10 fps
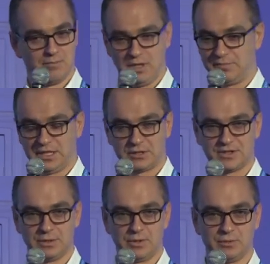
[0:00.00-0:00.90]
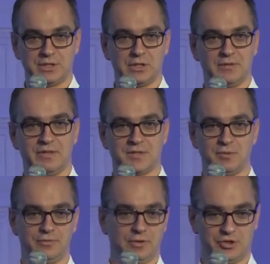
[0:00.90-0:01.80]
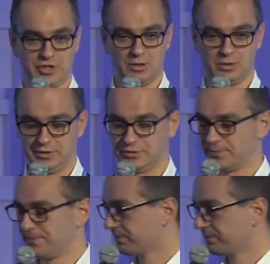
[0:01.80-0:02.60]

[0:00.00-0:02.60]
but because there is return on investment for the shareholders.